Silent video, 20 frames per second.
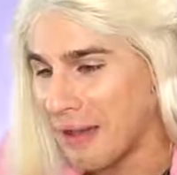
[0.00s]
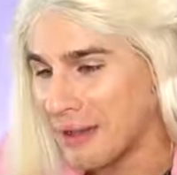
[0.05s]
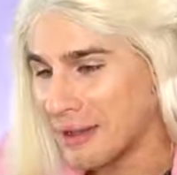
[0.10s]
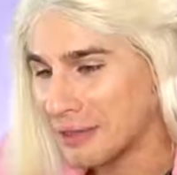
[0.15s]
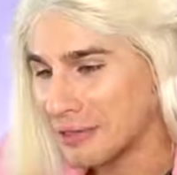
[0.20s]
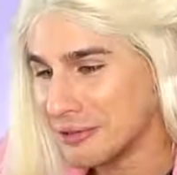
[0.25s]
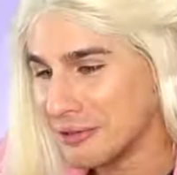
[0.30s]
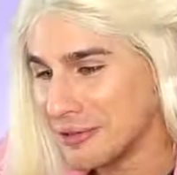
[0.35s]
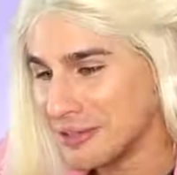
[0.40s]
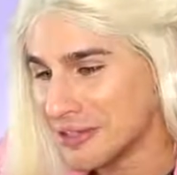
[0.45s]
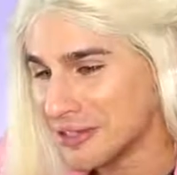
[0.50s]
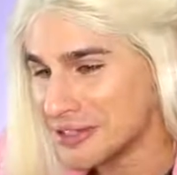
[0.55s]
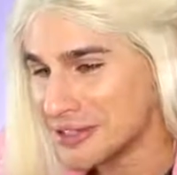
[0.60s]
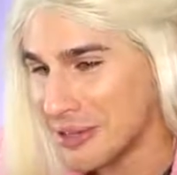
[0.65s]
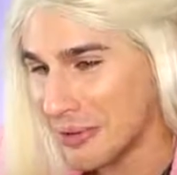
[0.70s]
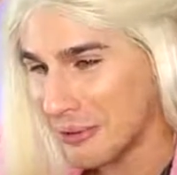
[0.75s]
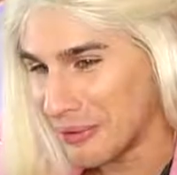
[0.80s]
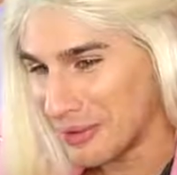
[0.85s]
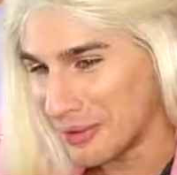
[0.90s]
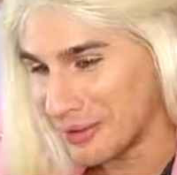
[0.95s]
It looks
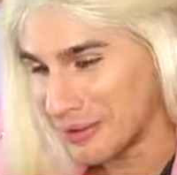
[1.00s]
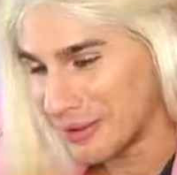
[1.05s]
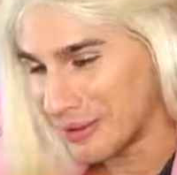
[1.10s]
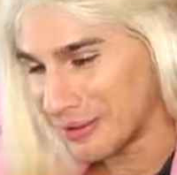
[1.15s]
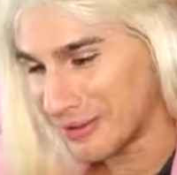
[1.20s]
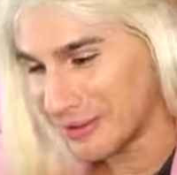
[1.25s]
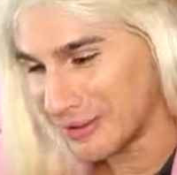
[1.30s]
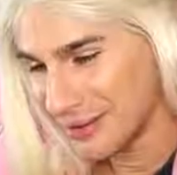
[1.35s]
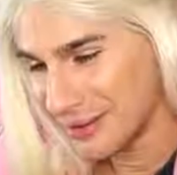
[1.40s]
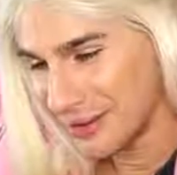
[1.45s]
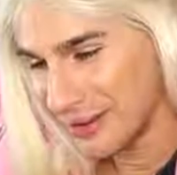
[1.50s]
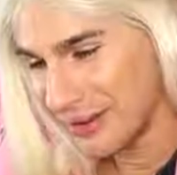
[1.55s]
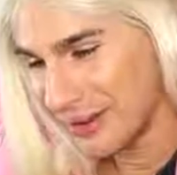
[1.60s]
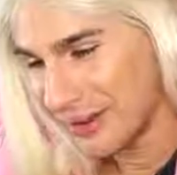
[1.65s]
so good!